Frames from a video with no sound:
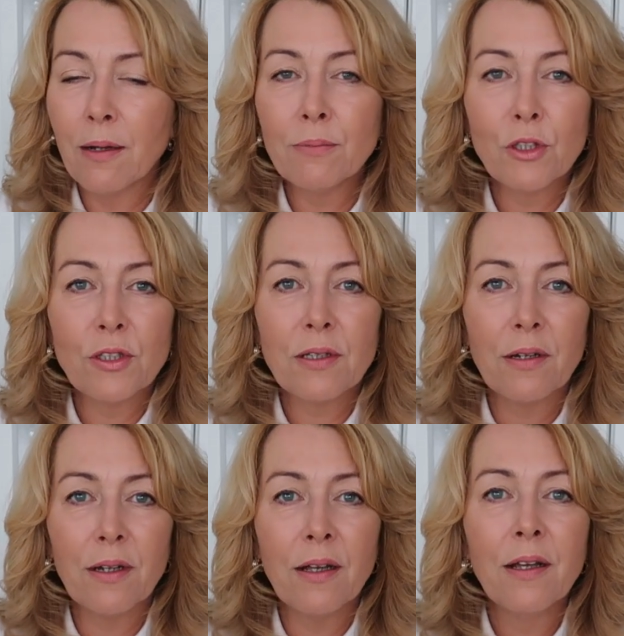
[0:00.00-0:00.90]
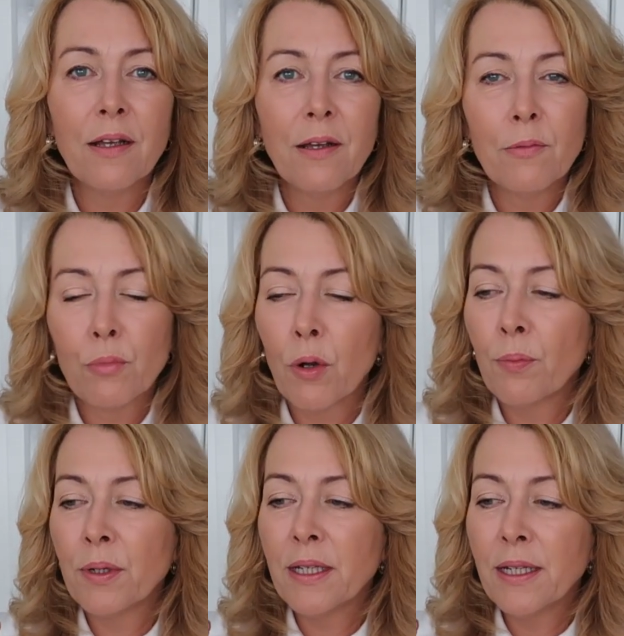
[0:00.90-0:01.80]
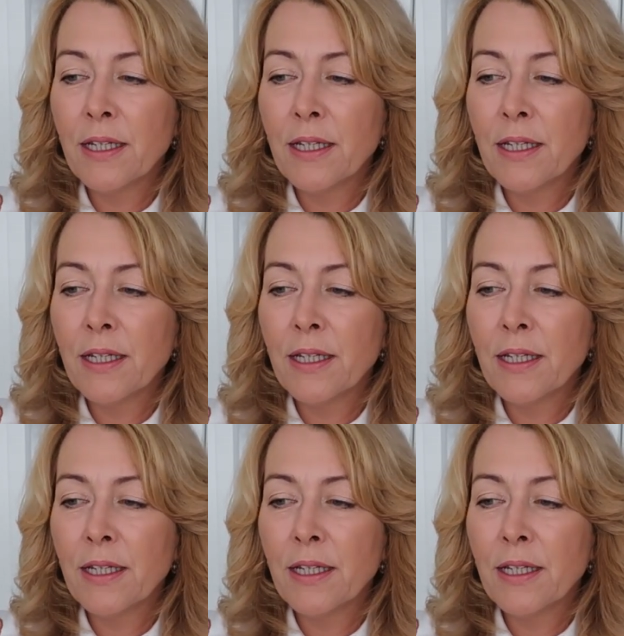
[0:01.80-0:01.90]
I'm just going to properly